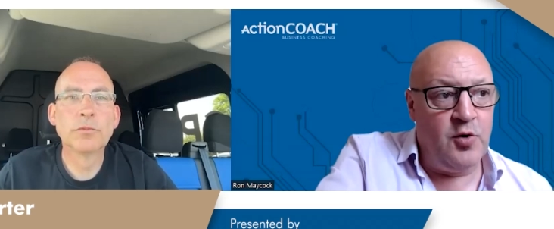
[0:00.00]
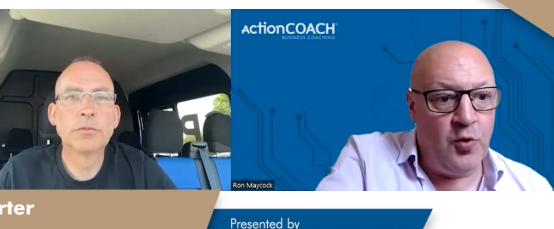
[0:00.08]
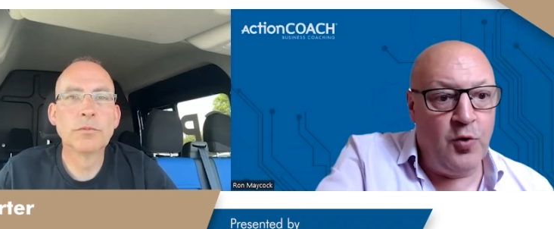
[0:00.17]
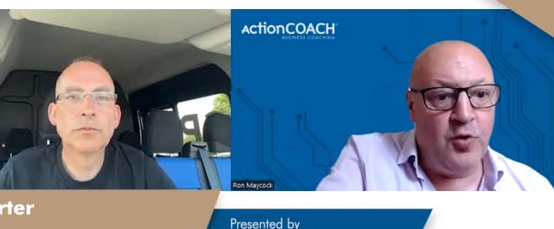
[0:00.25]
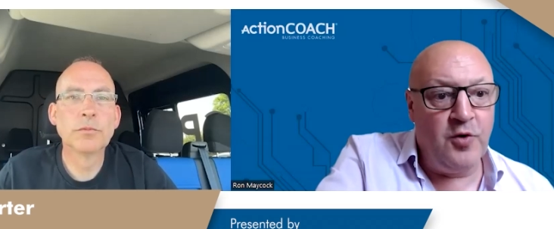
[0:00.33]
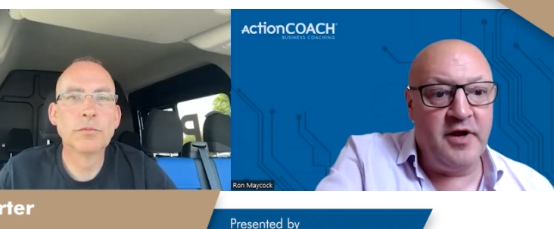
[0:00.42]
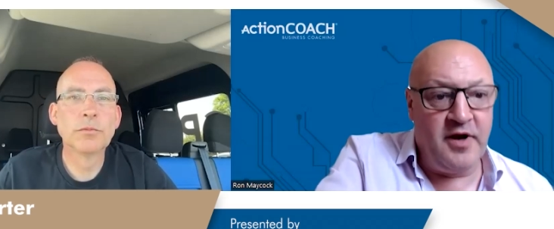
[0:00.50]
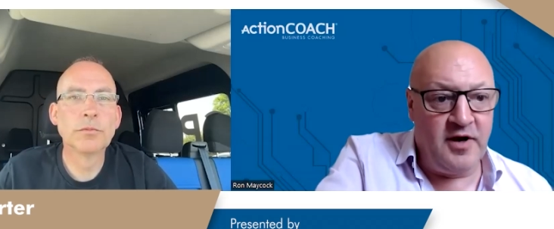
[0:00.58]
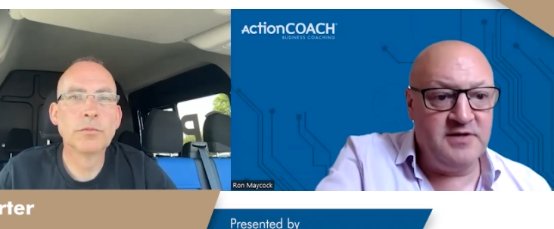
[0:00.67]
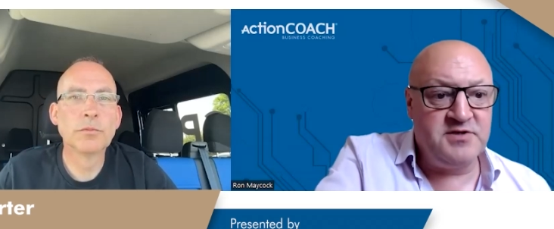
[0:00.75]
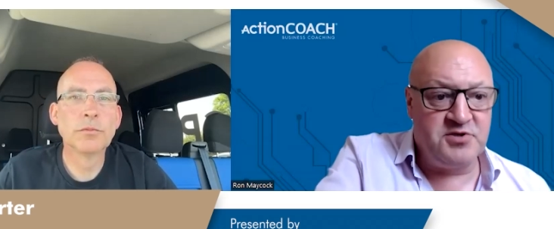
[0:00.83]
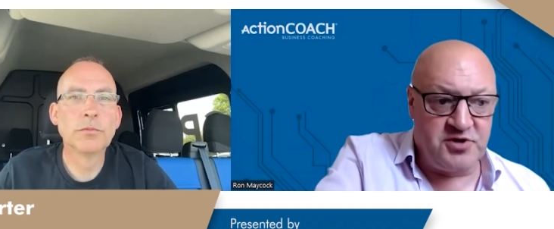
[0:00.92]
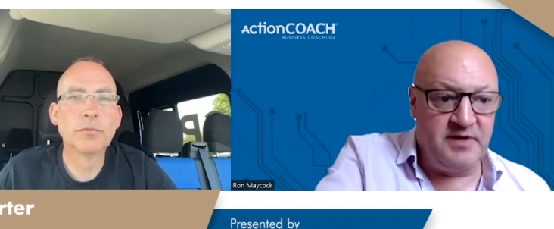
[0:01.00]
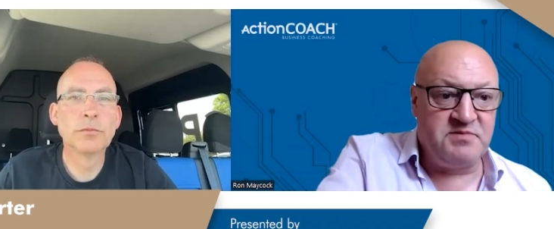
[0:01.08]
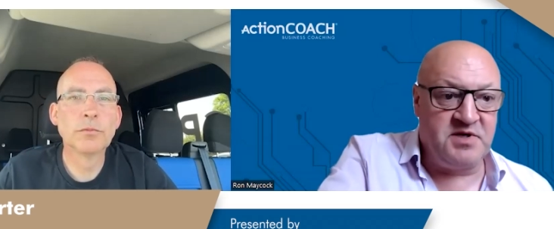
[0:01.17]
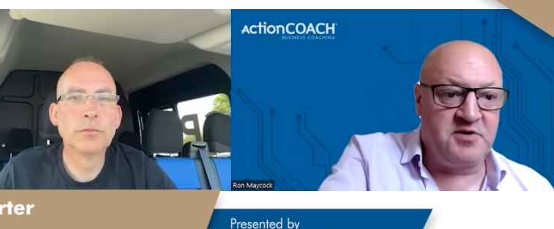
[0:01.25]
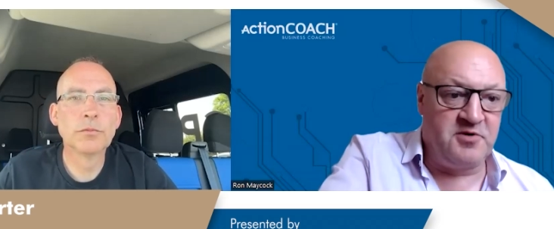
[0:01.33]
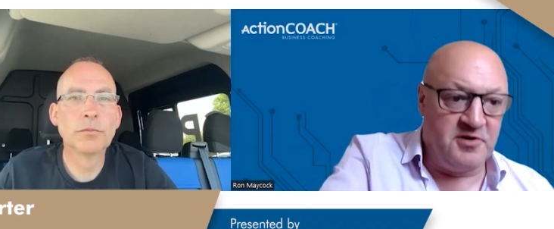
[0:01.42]
Speaker 1: organised
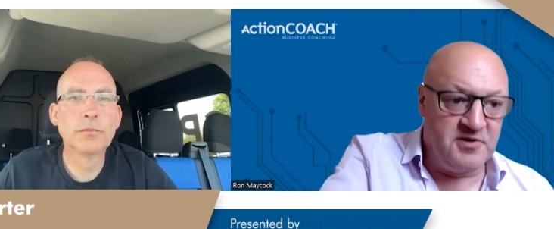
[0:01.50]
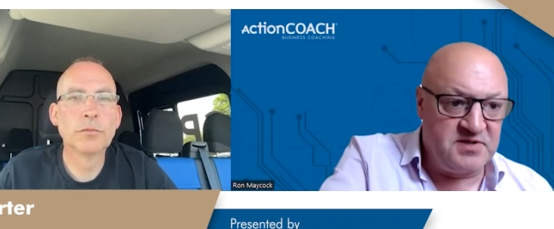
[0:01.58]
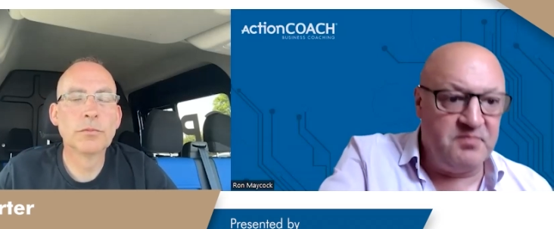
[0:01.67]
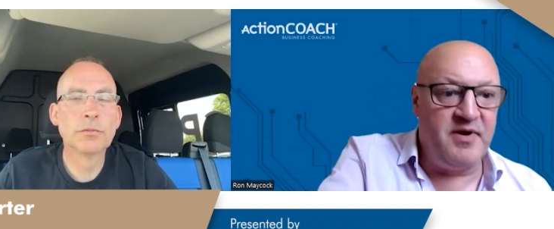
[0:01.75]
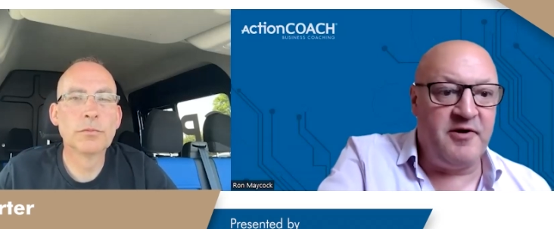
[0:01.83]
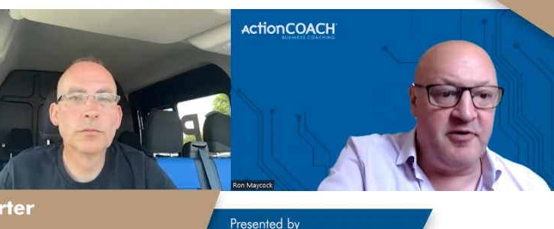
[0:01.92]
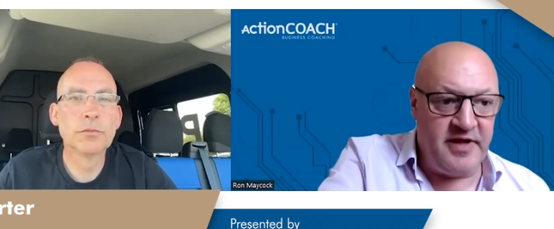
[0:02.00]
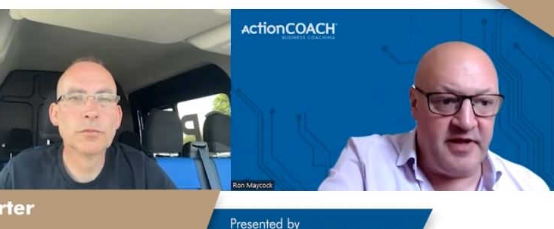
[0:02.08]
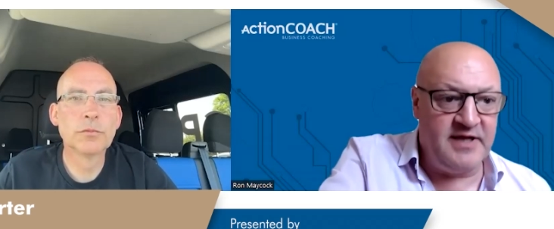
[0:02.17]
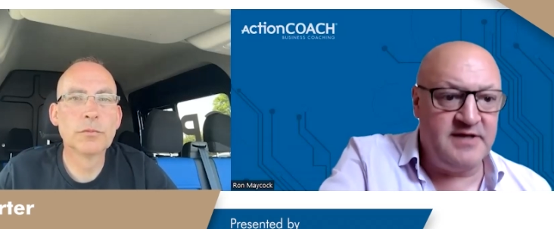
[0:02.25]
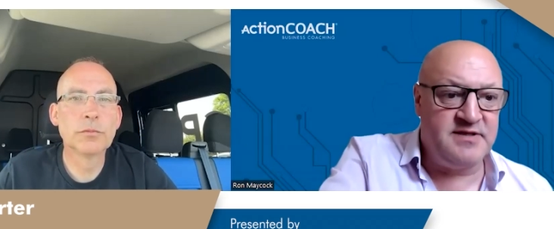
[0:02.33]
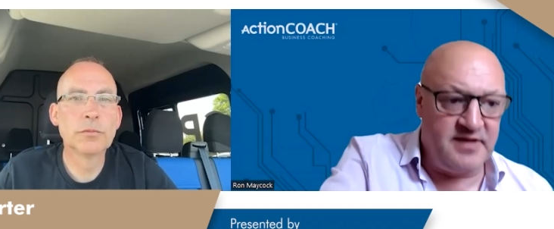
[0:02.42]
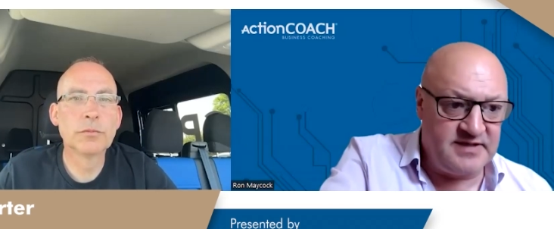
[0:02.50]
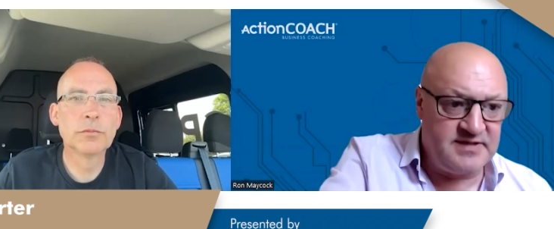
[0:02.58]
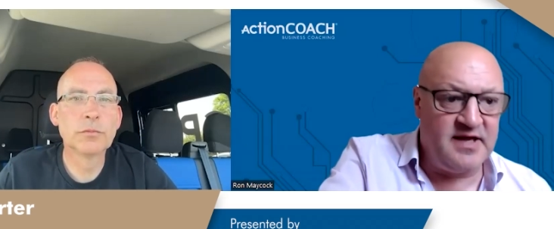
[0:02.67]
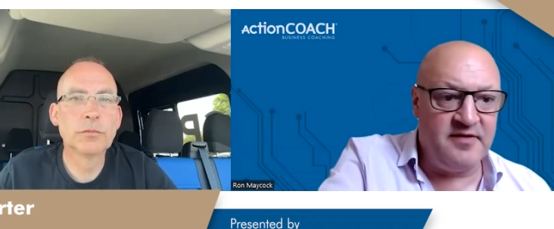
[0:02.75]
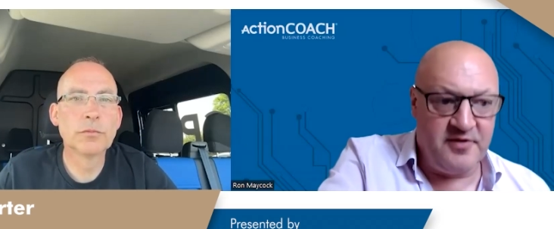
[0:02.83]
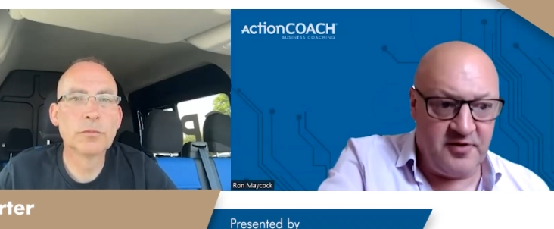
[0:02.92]
trips across the Pyrenees and this
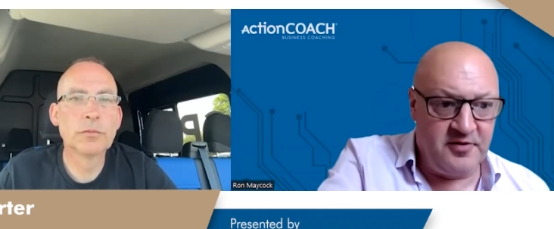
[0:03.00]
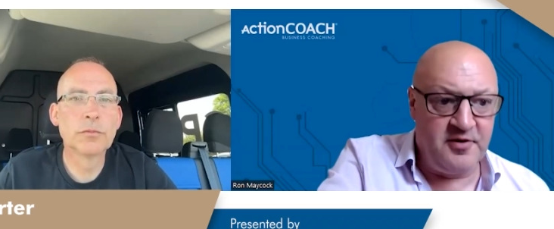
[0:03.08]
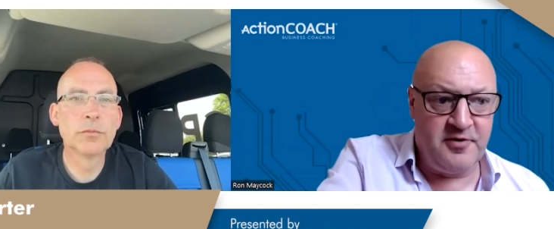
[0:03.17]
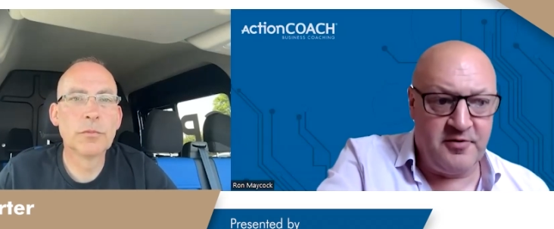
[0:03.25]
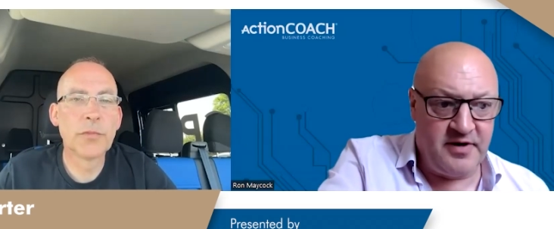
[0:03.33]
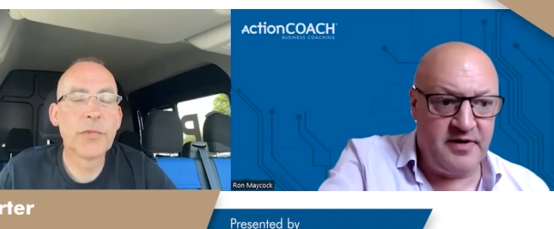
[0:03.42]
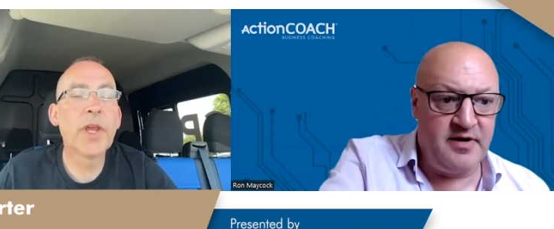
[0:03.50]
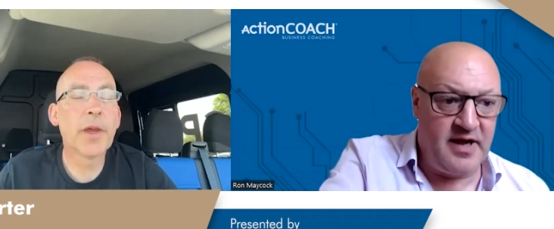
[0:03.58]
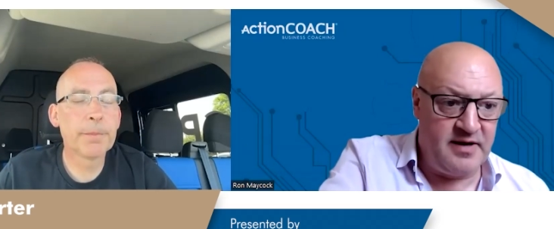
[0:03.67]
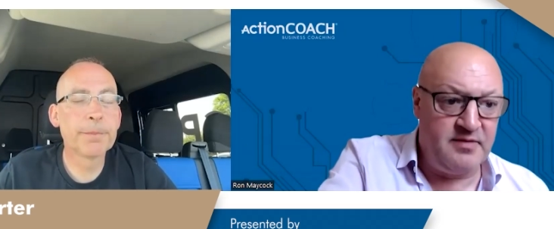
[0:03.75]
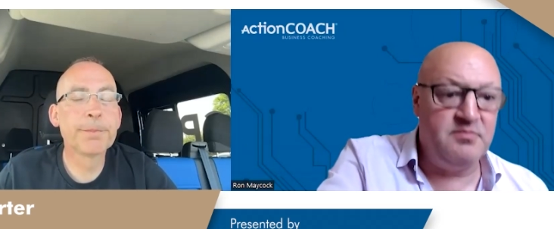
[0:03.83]
and the other, and, yeah.